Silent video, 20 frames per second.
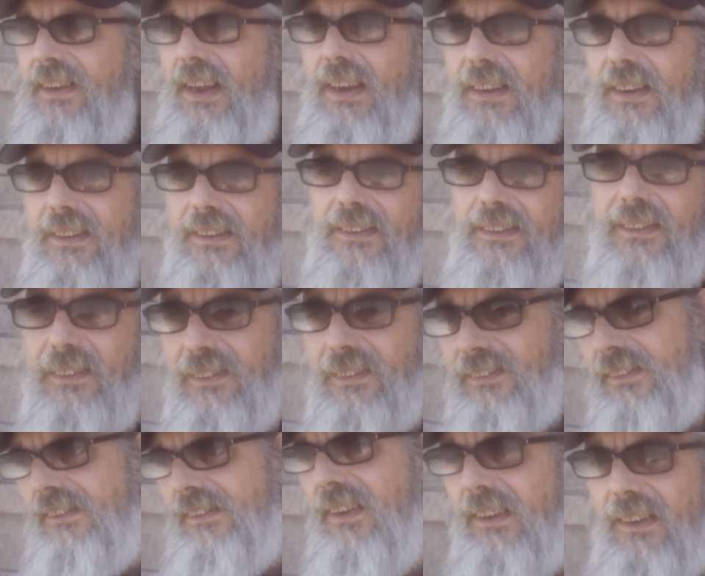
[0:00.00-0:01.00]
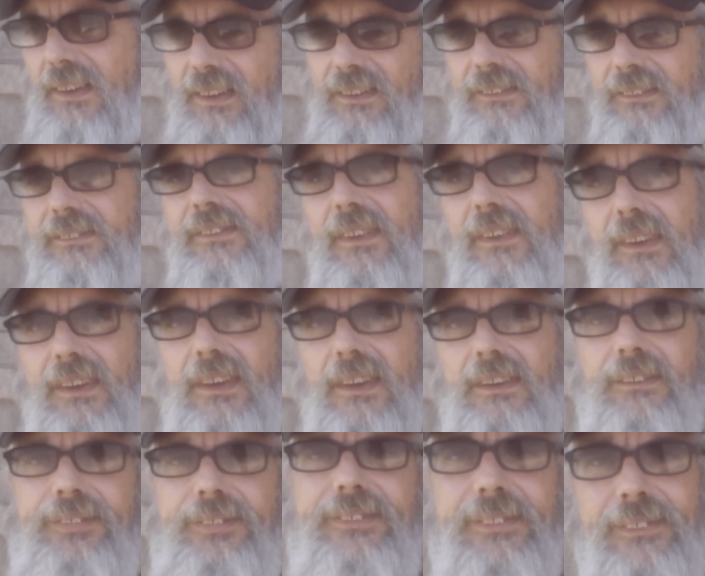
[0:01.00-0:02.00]
take the you know
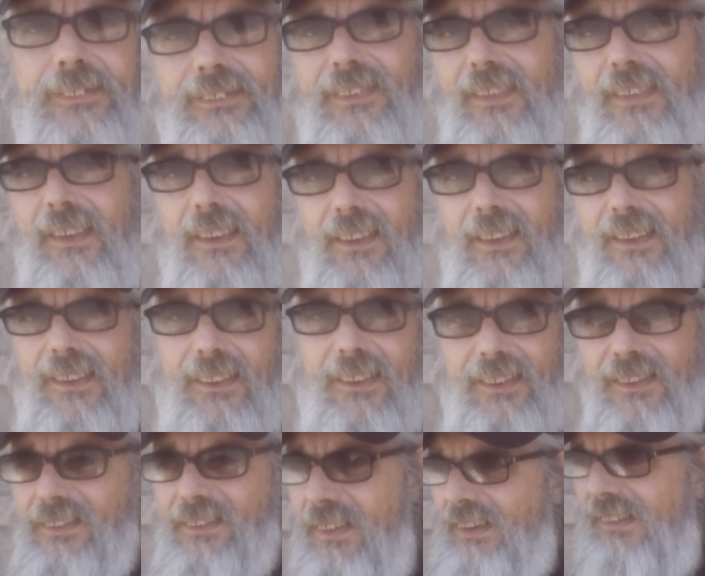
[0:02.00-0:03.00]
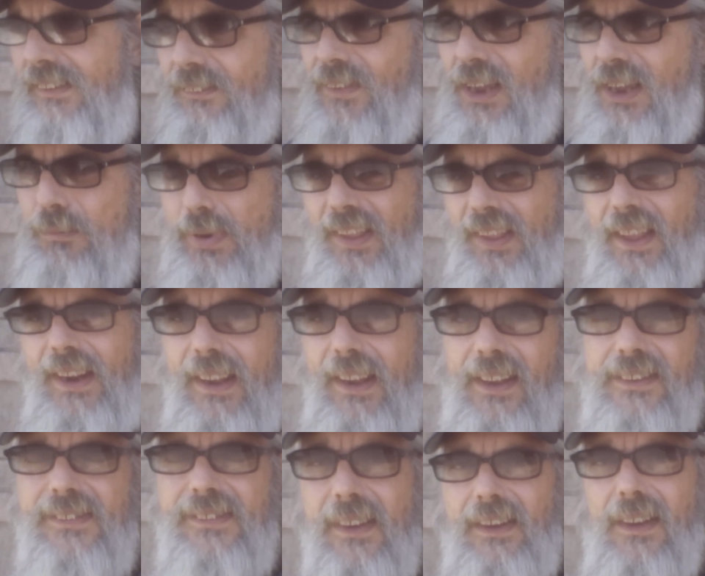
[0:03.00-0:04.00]
the Red Pill, I
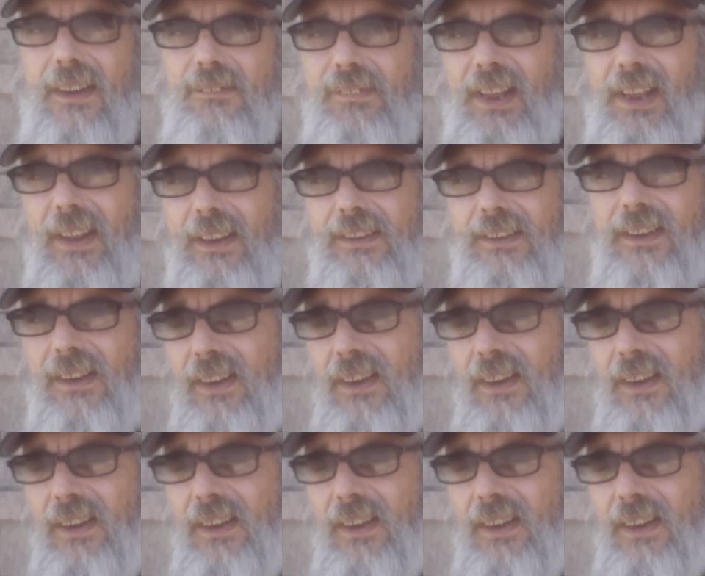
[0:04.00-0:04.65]
guess. But